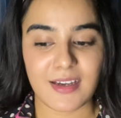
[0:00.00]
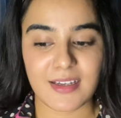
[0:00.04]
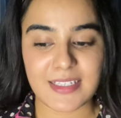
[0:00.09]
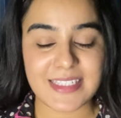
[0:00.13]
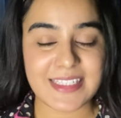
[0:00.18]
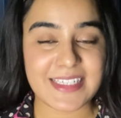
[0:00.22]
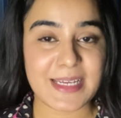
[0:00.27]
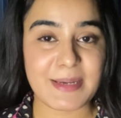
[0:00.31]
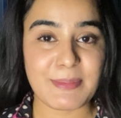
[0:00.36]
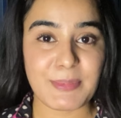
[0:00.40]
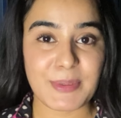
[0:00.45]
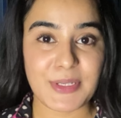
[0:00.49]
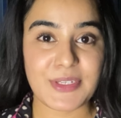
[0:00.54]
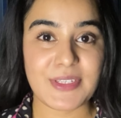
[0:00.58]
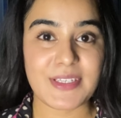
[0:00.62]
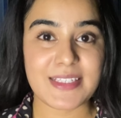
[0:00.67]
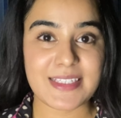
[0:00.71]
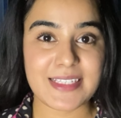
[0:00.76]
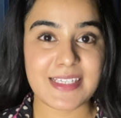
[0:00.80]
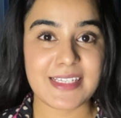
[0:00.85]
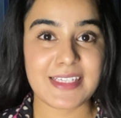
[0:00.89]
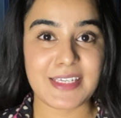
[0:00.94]
step in your
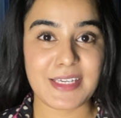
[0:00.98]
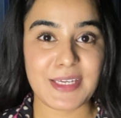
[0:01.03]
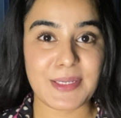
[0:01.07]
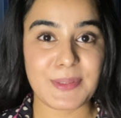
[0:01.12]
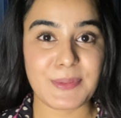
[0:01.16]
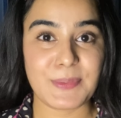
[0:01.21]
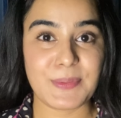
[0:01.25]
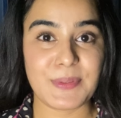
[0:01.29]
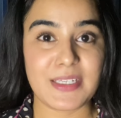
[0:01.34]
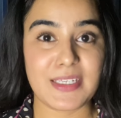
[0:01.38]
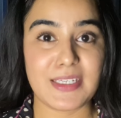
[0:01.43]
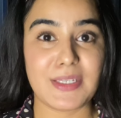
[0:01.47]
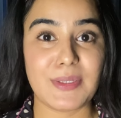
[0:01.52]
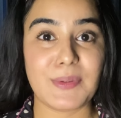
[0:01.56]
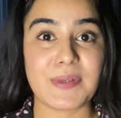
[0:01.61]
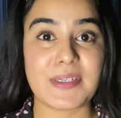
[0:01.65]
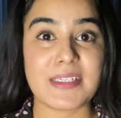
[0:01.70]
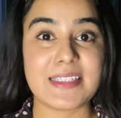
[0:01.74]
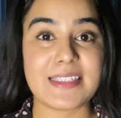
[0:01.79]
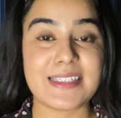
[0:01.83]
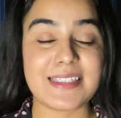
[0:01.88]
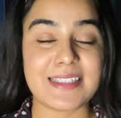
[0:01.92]
skincare routine, you
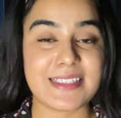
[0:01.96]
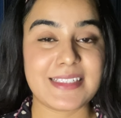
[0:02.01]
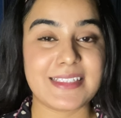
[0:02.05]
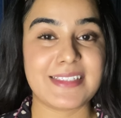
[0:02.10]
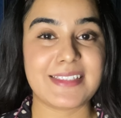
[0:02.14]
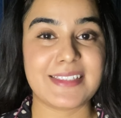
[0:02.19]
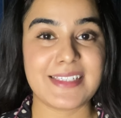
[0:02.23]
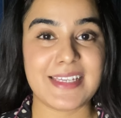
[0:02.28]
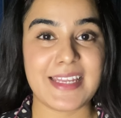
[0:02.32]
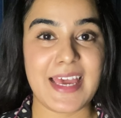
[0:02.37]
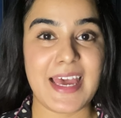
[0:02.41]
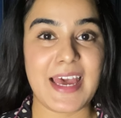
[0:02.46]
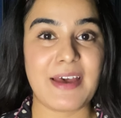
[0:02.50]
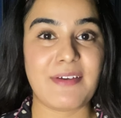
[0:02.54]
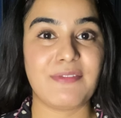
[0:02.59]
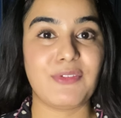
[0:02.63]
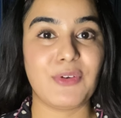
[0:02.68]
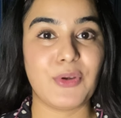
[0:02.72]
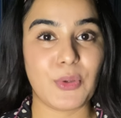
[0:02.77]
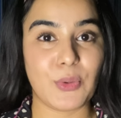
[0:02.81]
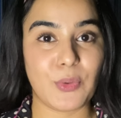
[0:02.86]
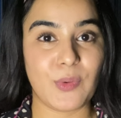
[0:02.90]
can seriously have
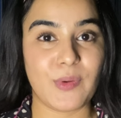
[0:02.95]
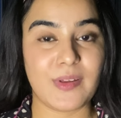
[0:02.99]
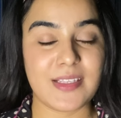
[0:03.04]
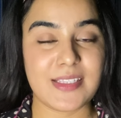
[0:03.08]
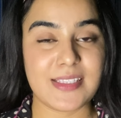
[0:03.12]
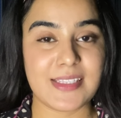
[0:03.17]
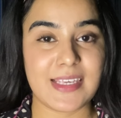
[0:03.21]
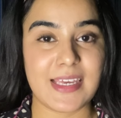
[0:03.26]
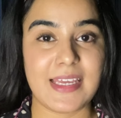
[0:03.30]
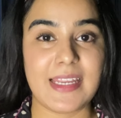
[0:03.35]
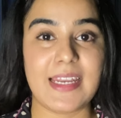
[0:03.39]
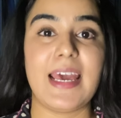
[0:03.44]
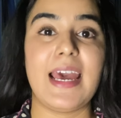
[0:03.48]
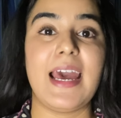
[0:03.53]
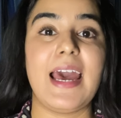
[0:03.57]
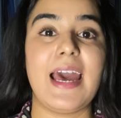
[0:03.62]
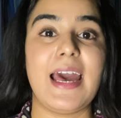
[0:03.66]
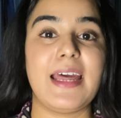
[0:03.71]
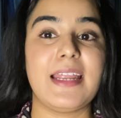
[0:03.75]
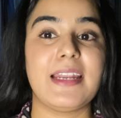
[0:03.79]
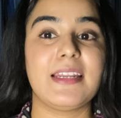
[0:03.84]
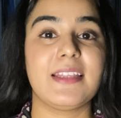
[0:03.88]
glowy skin,
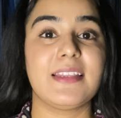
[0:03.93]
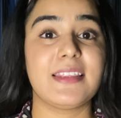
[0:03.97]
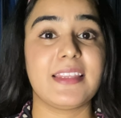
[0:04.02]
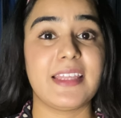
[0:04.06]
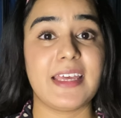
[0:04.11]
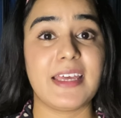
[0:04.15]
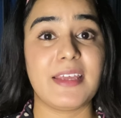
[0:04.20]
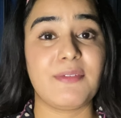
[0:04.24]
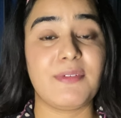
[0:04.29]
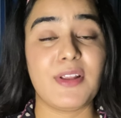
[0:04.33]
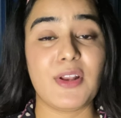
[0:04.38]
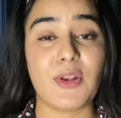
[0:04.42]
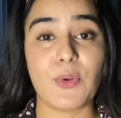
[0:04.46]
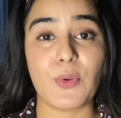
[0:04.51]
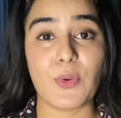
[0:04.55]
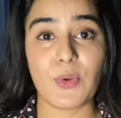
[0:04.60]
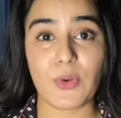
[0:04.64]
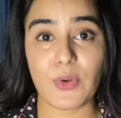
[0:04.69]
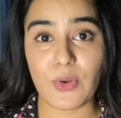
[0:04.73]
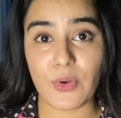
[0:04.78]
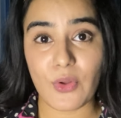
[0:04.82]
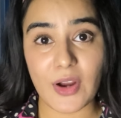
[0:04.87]
and there will
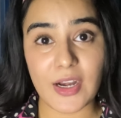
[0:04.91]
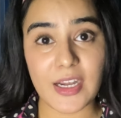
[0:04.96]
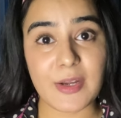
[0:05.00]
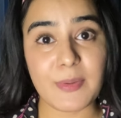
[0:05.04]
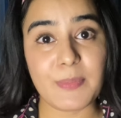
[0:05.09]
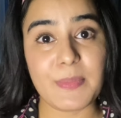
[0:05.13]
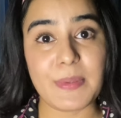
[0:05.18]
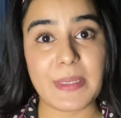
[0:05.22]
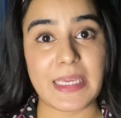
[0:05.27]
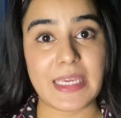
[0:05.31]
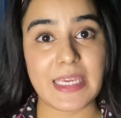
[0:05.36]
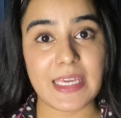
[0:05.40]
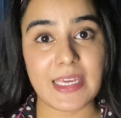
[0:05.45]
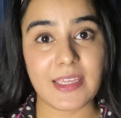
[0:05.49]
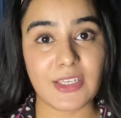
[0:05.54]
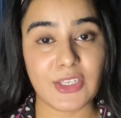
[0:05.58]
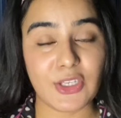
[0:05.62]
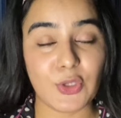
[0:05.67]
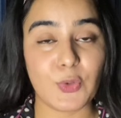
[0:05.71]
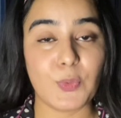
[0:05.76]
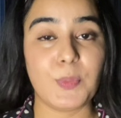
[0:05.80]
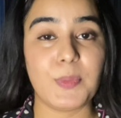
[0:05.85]
not be
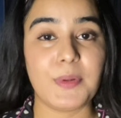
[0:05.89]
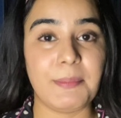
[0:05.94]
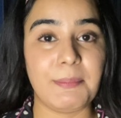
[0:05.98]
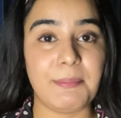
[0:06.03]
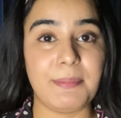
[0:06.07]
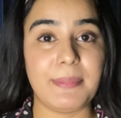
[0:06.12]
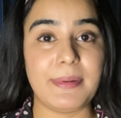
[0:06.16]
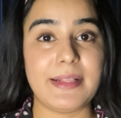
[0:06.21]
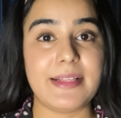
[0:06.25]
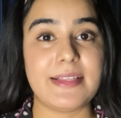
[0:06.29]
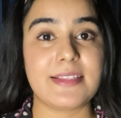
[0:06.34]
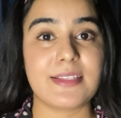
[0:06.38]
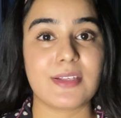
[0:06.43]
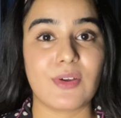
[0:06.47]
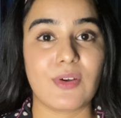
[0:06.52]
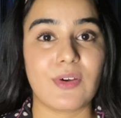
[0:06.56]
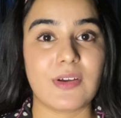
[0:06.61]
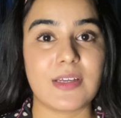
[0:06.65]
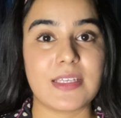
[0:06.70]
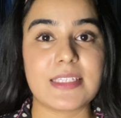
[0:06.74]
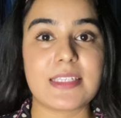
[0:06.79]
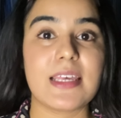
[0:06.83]
new pimples,
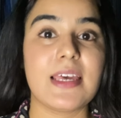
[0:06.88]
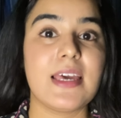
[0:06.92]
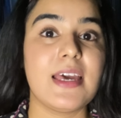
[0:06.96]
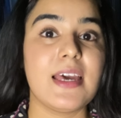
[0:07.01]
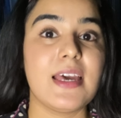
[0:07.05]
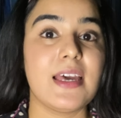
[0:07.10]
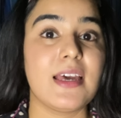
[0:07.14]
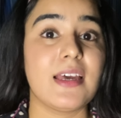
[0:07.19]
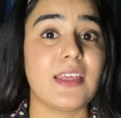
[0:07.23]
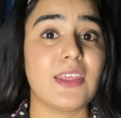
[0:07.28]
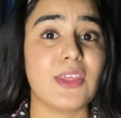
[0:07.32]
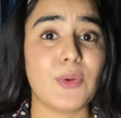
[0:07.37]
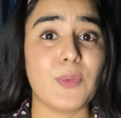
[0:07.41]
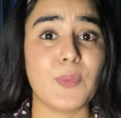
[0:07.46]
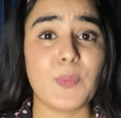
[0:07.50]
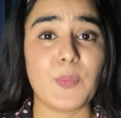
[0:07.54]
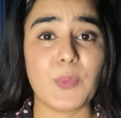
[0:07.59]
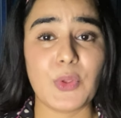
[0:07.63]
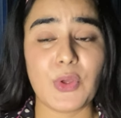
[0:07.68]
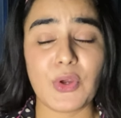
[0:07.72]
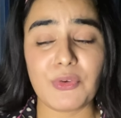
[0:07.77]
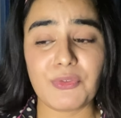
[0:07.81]
because you
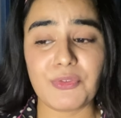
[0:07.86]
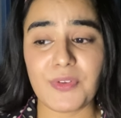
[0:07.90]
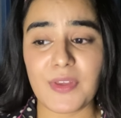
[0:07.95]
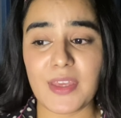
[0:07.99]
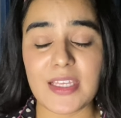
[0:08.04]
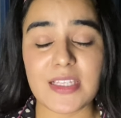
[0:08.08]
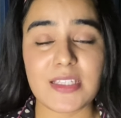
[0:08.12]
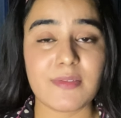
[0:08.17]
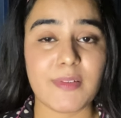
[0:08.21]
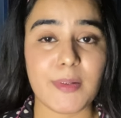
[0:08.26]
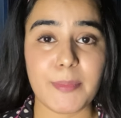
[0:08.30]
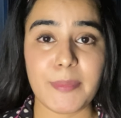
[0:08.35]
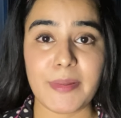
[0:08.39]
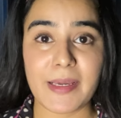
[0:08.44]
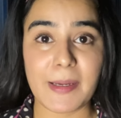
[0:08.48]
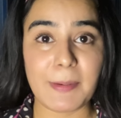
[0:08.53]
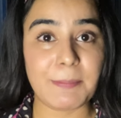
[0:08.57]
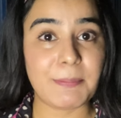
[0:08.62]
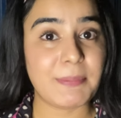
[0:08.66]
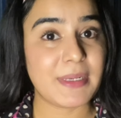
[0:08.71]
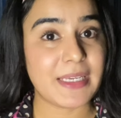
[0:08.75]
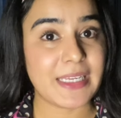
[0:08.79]
your face will be
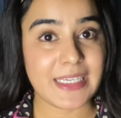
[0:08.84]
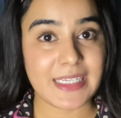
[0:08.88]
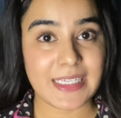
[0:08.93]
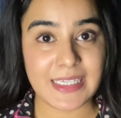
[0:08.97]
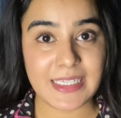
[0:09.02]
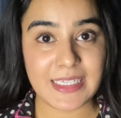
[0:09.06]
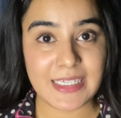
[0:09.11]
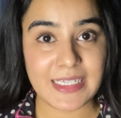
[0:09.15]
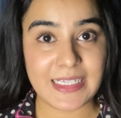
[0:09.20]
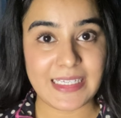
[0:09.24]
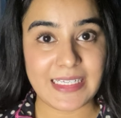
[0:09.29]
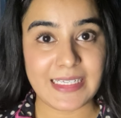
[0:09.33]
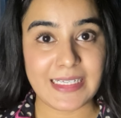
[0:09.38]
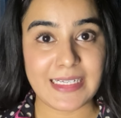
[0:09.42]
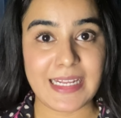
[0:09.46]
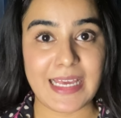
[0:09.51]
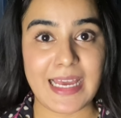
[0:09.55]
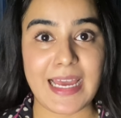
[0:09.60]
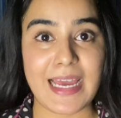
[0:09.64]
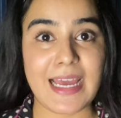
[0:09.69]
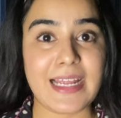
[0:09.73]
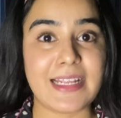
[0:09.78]
completely clean
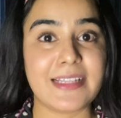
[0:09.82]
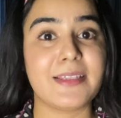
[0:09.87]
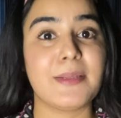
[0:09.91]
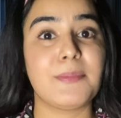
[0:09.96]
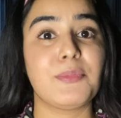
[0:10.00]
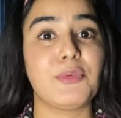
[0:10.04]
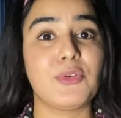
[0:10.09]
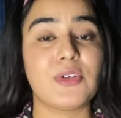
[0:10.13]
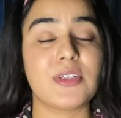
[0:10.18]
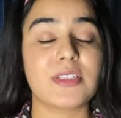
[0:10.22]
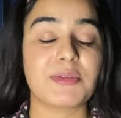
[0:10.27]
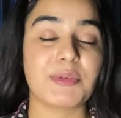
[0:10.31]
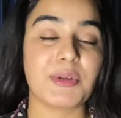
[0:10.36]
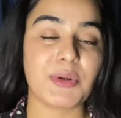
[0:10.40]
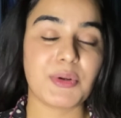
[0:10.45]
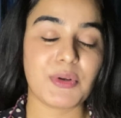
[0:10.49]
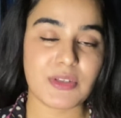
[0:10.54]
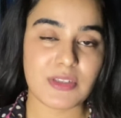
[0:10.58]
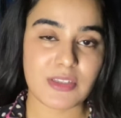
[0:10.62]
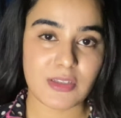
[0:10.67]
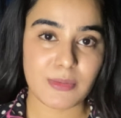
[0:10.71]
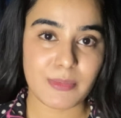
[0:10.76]
and the pores will
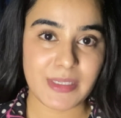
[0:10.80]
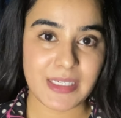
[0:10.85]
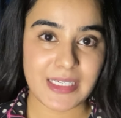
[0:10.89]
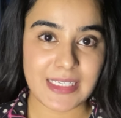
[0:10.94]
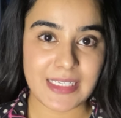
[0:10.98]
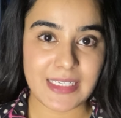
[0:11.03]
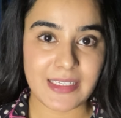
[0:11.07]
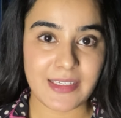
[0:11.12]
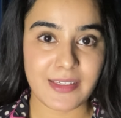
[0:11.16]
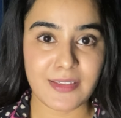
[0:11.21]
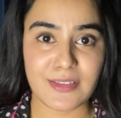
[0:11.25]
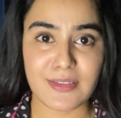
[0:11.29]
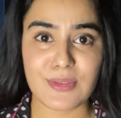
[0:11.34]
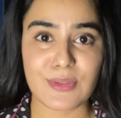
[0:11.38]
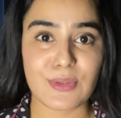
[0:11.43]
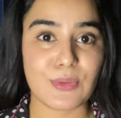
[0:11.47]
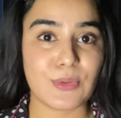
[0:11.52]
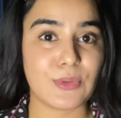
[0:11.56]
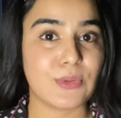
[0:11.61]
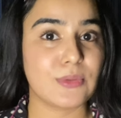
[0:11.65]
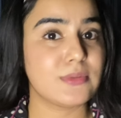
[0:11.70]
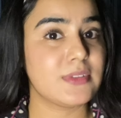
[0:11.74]
also be clean,
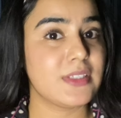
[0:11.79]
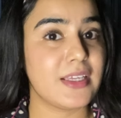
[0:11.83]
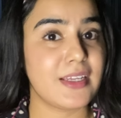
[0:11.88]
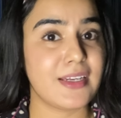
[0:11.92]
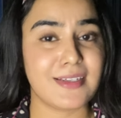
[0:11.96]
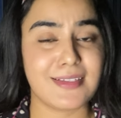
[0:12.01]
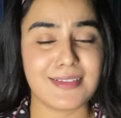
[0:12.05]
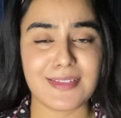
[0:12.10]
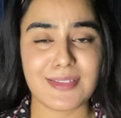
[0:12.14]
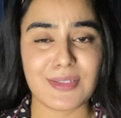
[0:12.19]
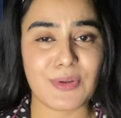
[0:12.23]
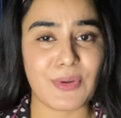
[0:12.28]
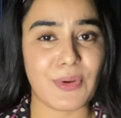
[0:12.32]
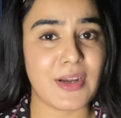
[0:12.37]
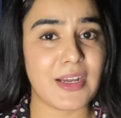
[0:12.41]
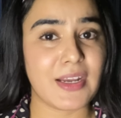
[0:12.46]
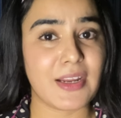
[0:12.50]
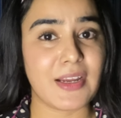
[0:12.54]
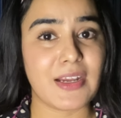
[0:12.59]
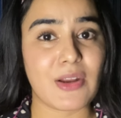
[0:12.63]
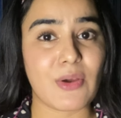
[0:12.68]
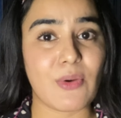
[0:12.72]
so there is not
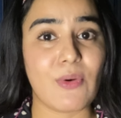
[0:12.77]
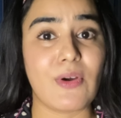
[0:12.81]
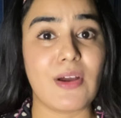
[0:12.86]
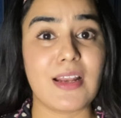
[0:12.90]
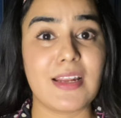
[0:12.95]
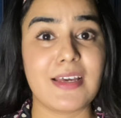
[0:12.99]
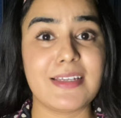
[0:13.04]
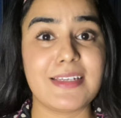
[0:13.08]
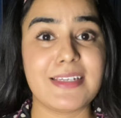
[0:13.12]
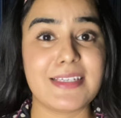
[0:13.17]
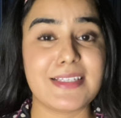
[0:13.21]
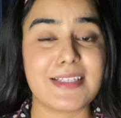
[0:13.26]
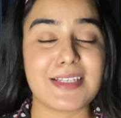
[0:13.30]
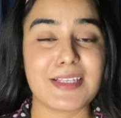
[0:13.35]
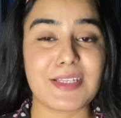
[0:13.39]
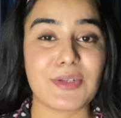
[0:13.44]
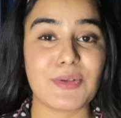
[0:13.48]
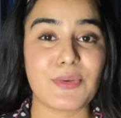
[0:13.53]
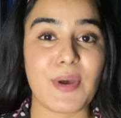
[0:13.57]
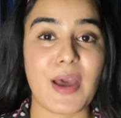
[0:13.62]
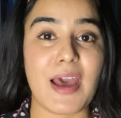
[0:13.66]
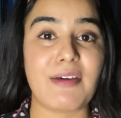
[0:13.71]
at all a reason
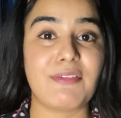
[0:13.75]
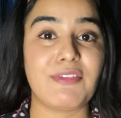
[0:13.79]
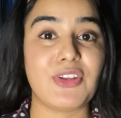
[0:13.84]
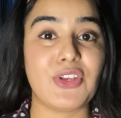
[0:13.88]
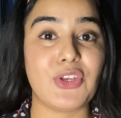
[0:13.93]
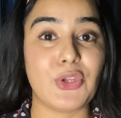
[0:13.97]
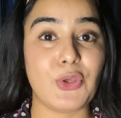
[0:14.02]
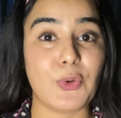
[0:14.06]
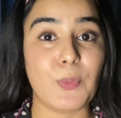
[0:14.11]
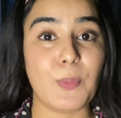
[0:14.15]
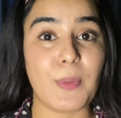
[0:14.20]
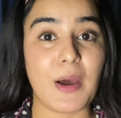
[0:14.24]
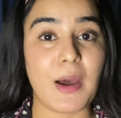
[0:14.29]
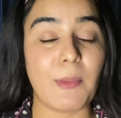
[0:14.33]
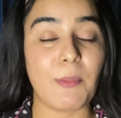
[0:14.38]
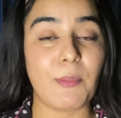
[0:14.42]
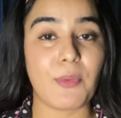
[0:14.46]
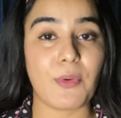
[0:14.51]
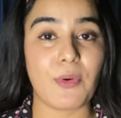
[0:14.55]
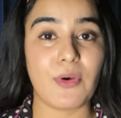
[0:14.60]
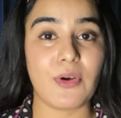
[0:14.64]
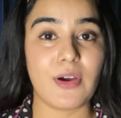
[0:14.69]
to have a new
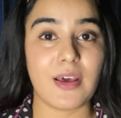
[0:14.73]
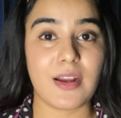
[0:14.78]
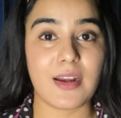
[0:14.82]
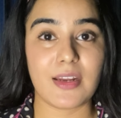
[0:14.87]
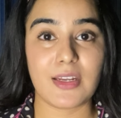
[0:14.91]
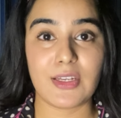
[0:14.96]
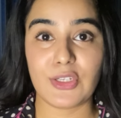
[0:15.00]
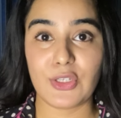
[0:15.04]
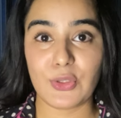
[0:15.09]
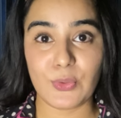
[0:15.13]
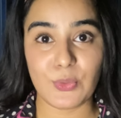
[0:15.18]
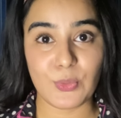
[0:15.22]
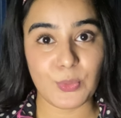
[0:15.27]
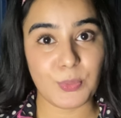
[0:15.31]
bump or a new